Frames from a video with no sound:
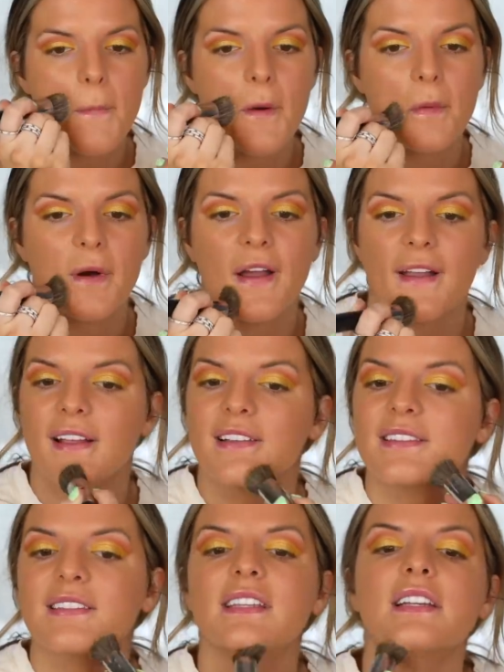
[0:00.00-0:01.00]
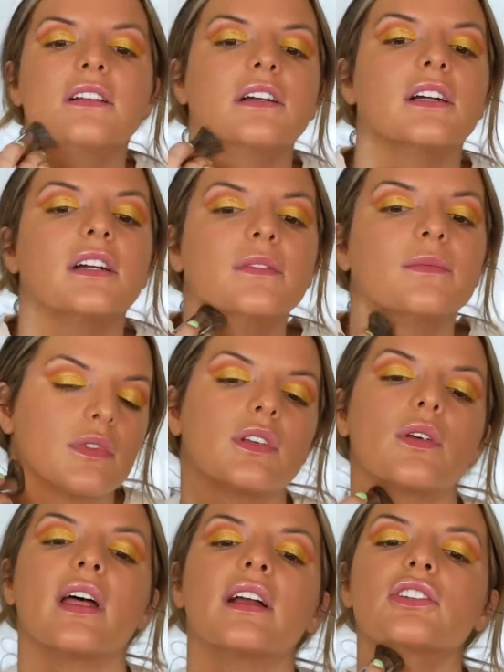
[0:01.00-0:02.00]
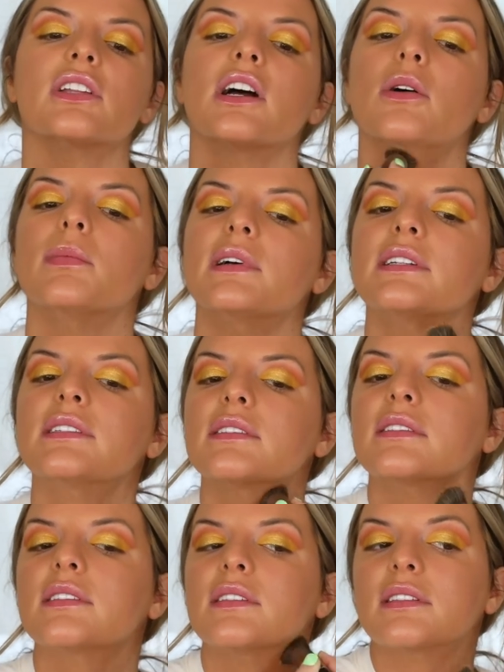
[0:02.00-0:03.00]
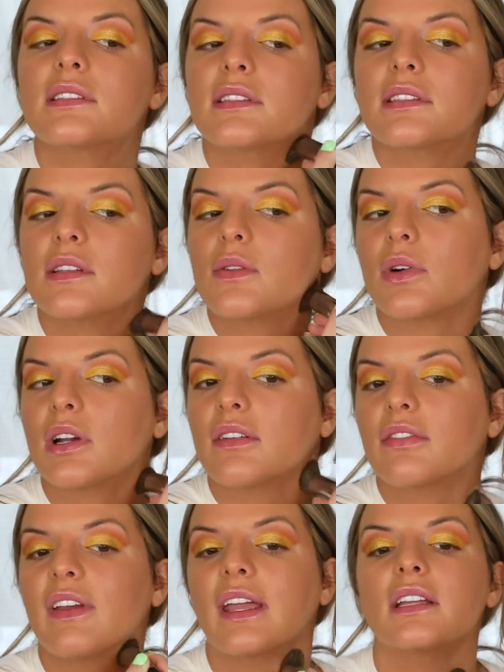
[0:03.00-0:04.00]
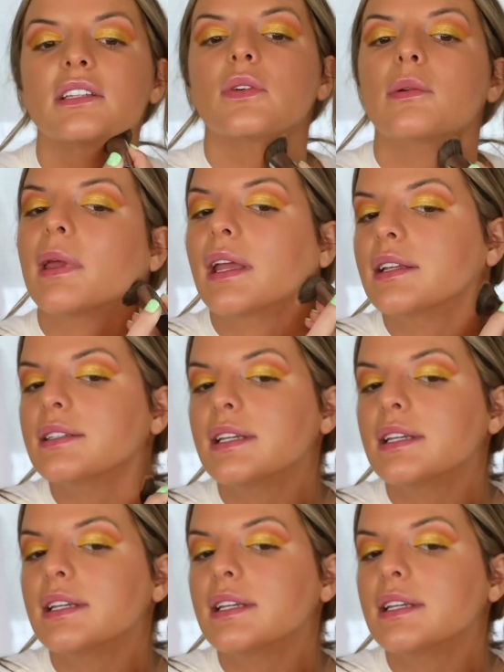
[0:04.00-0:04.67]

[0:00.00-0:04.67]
apply concealer. So that should help us. We're gonna fake it till we make it